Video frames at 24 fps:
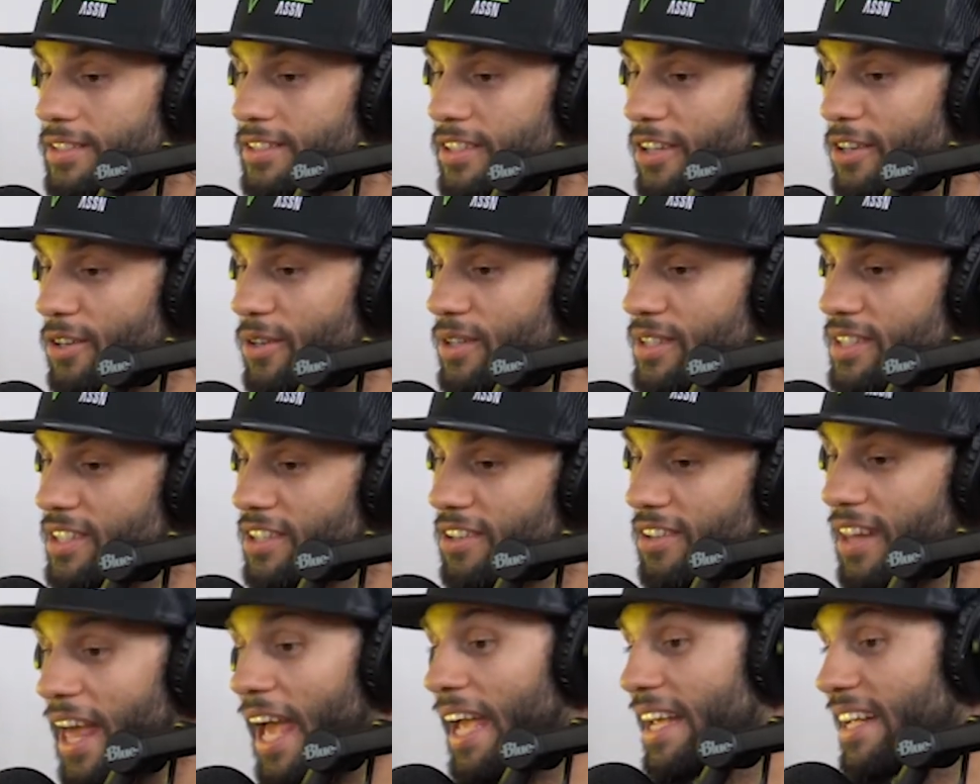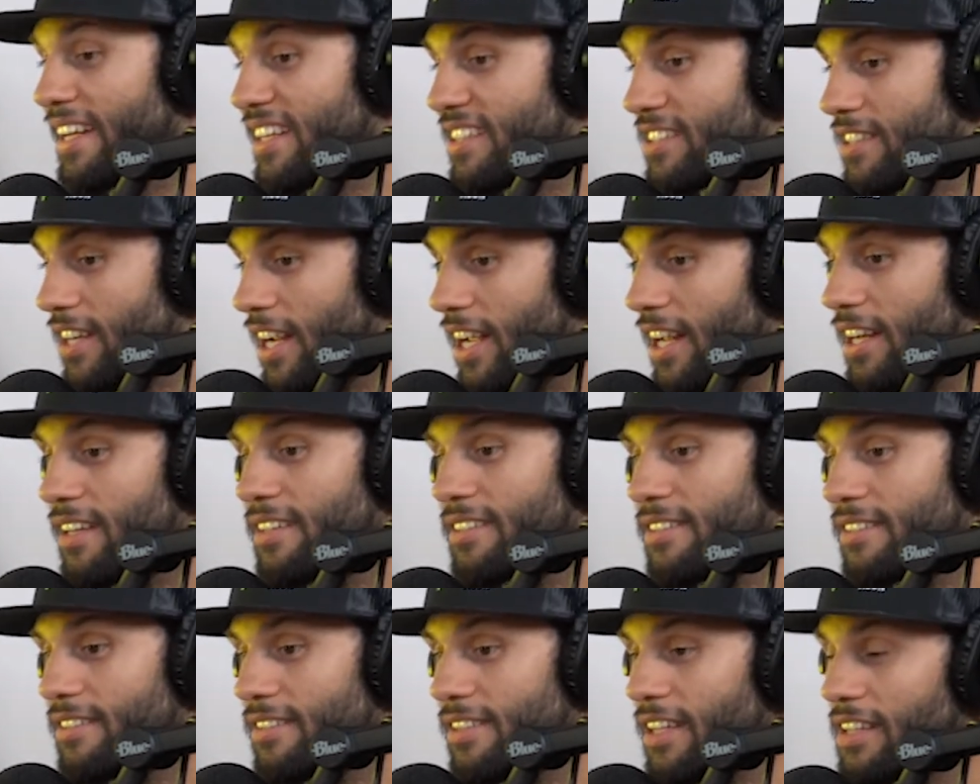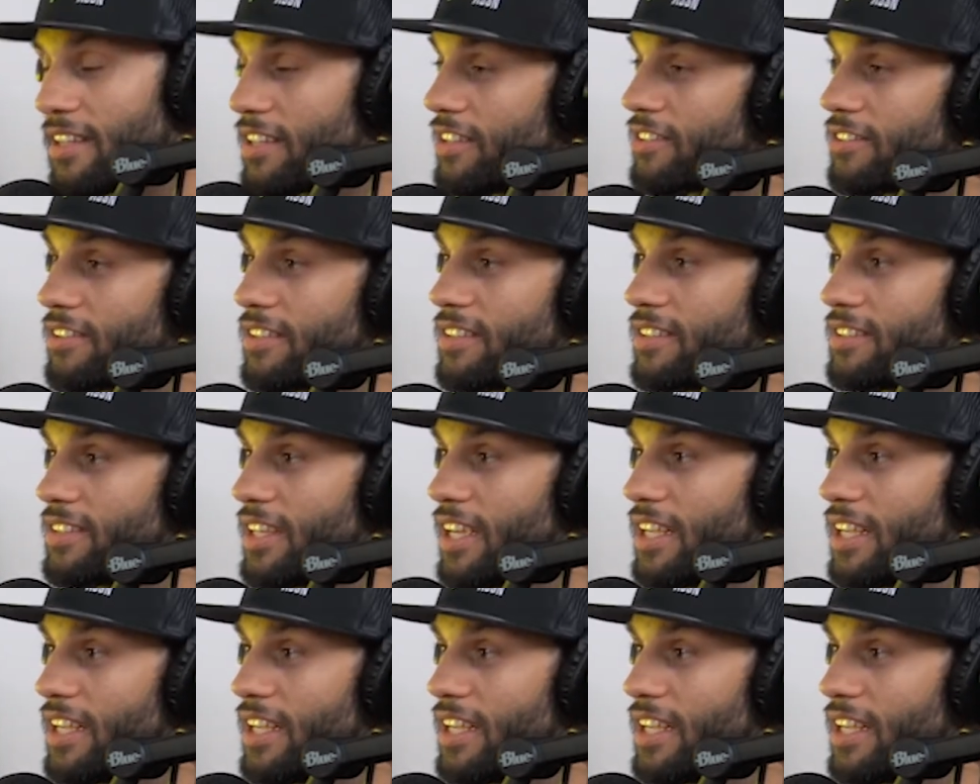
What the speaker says: So until that gets changed, nothing's